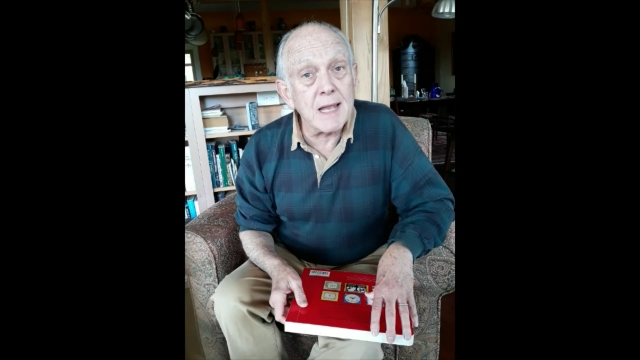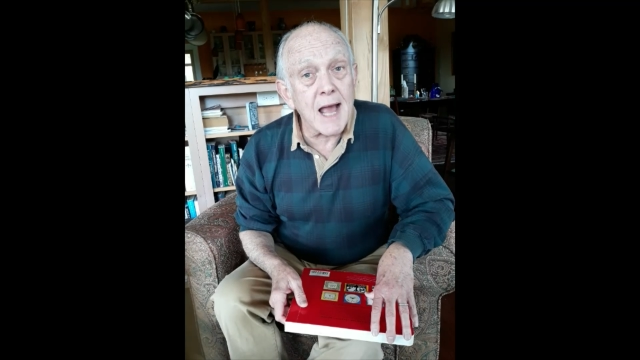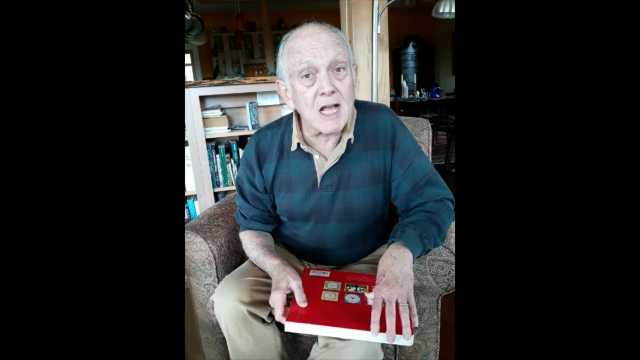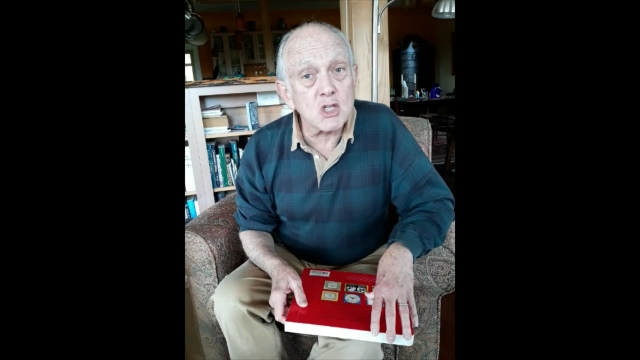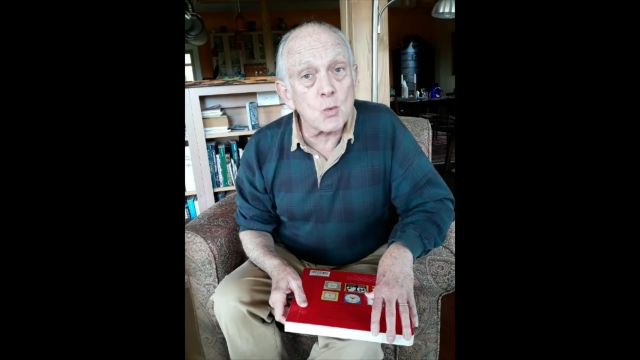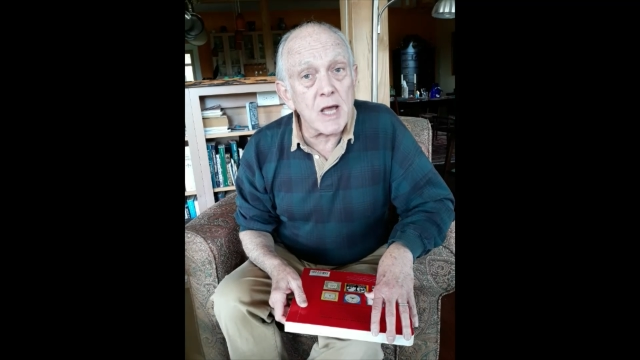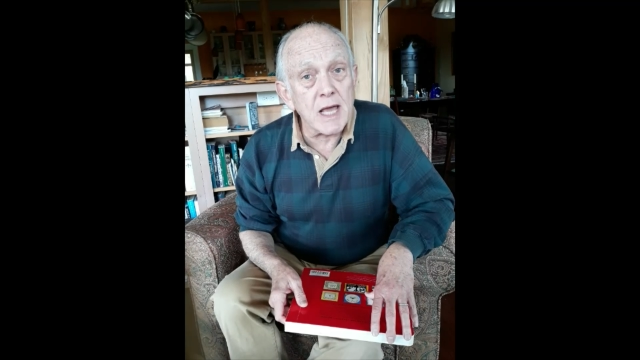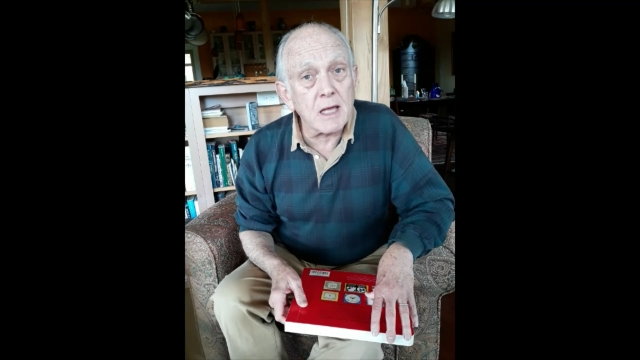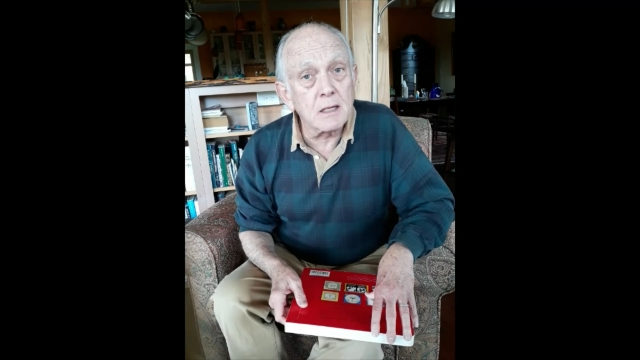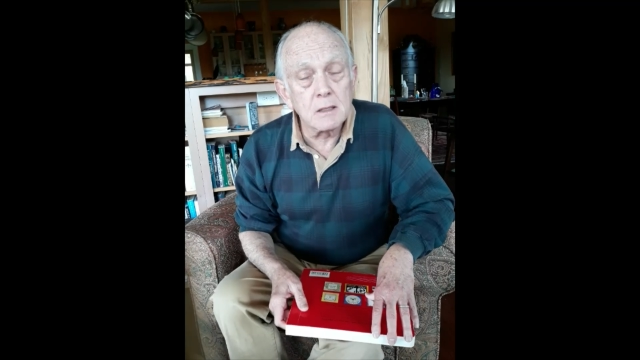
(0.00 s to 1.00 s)
next
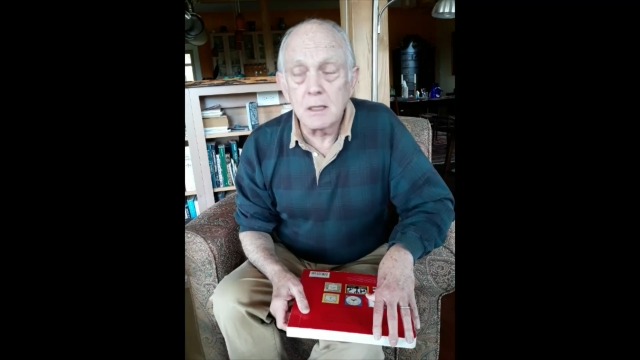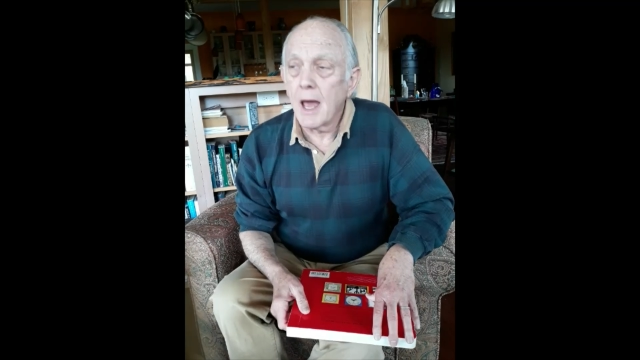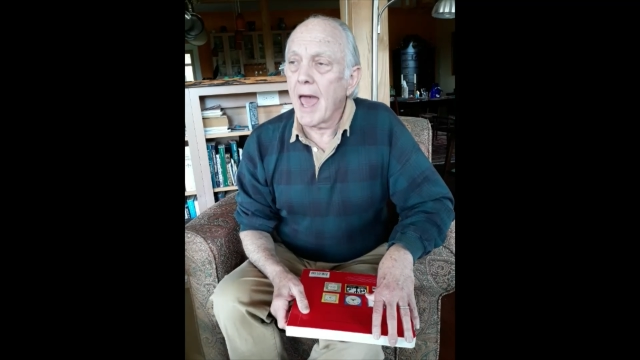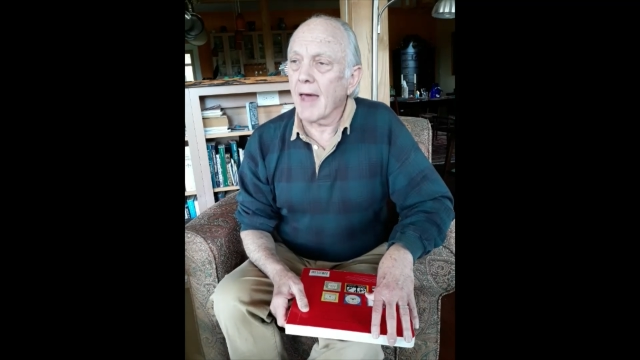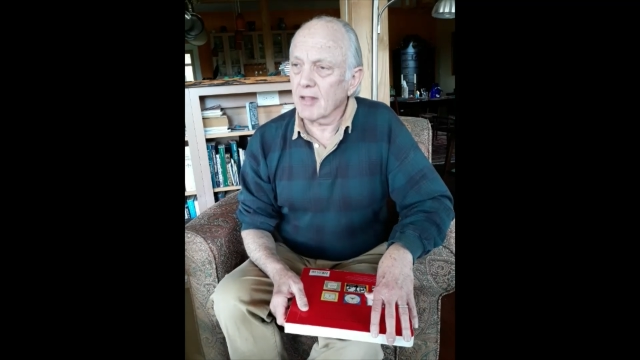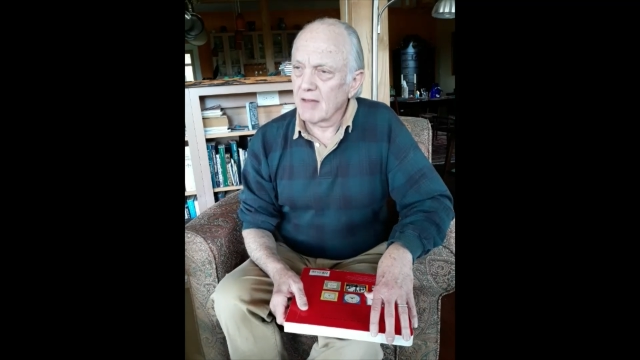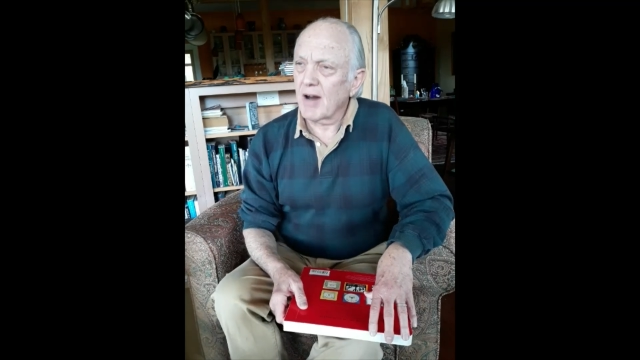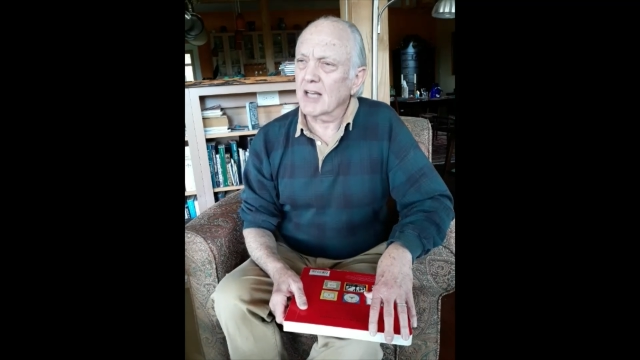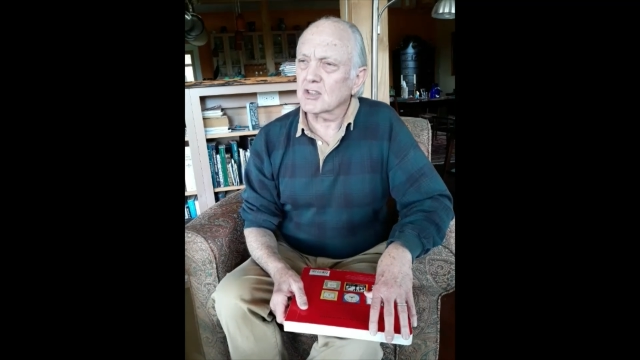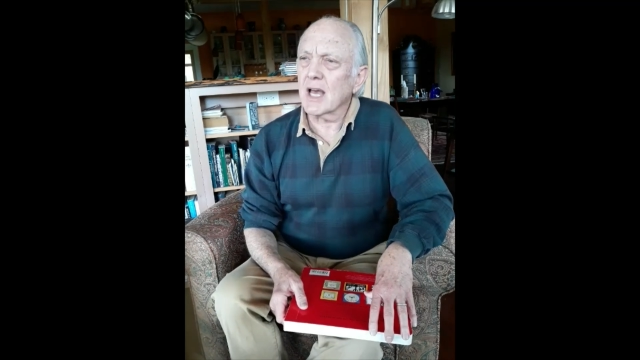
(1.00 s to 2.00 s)
week? And
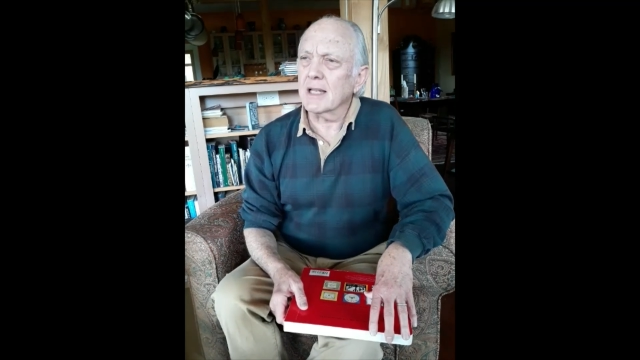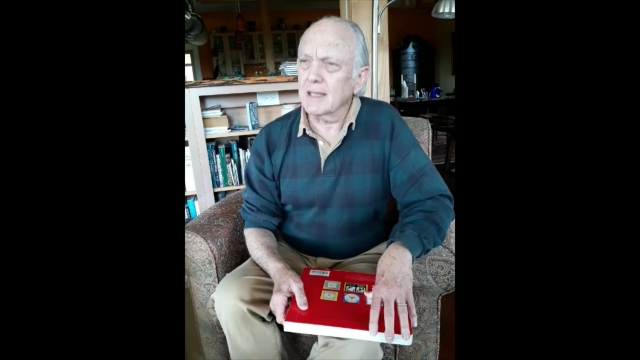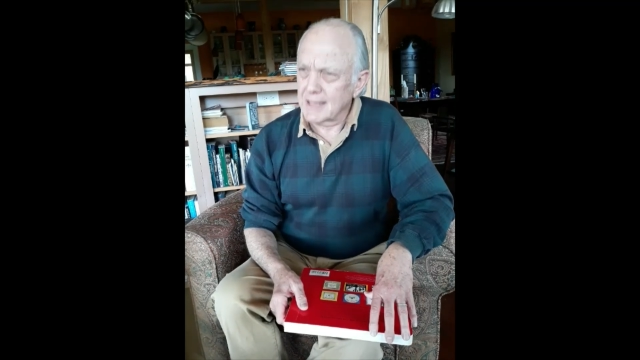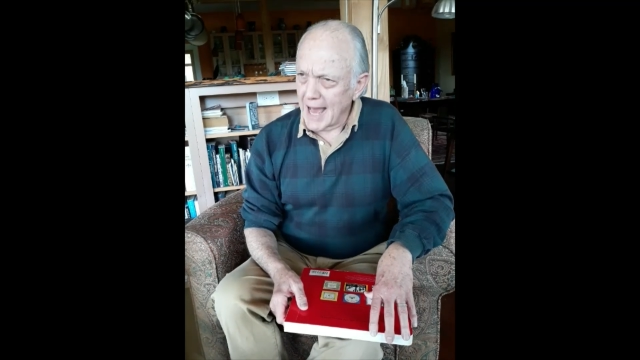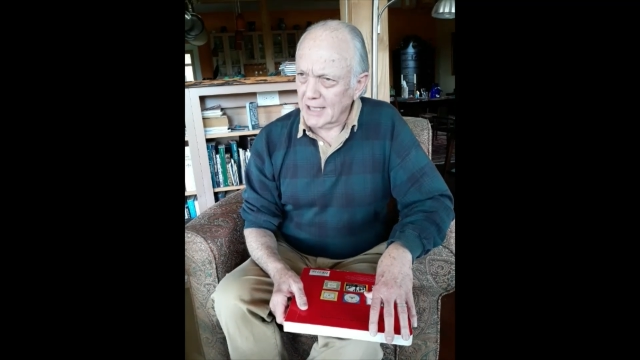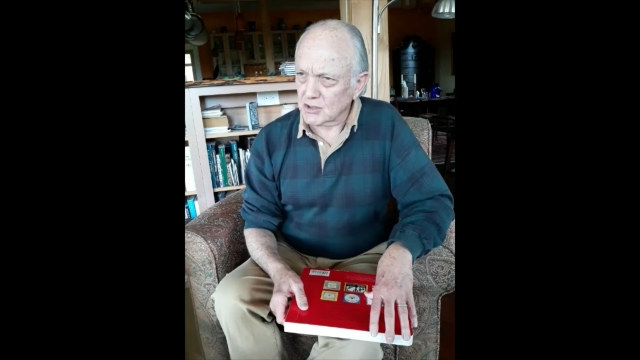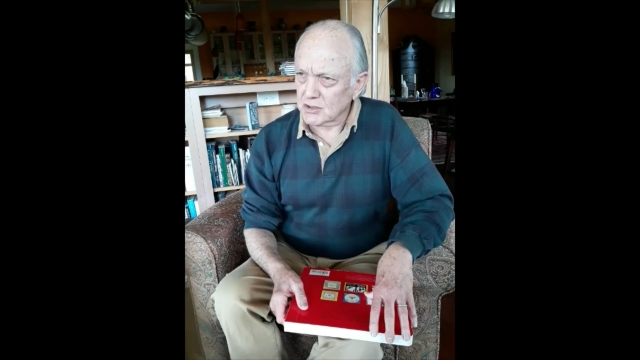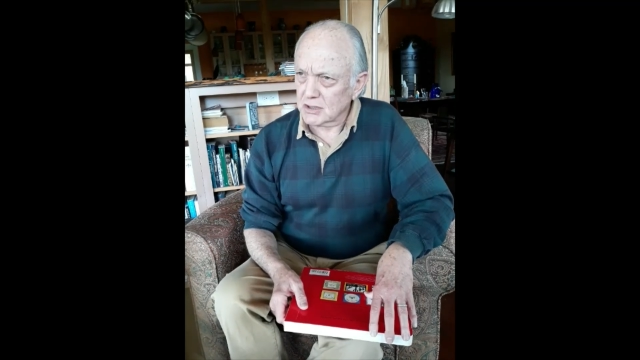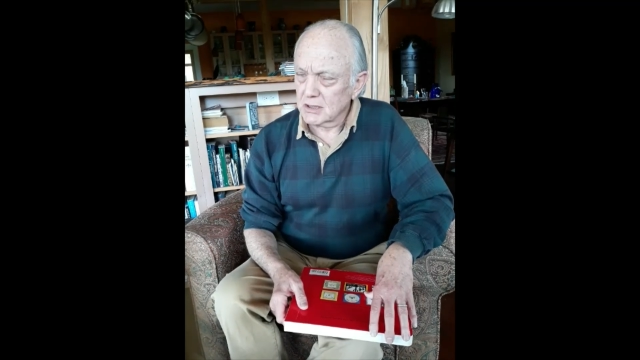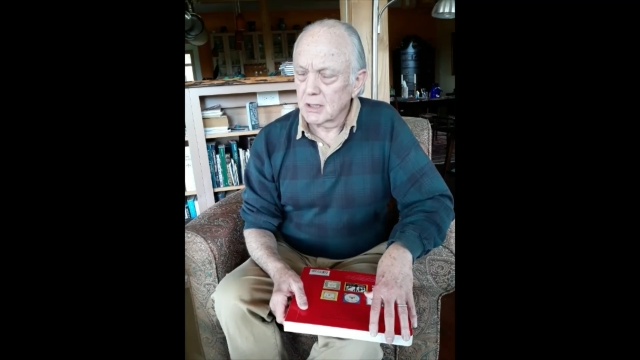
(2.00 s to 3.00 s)
Levi said, yes.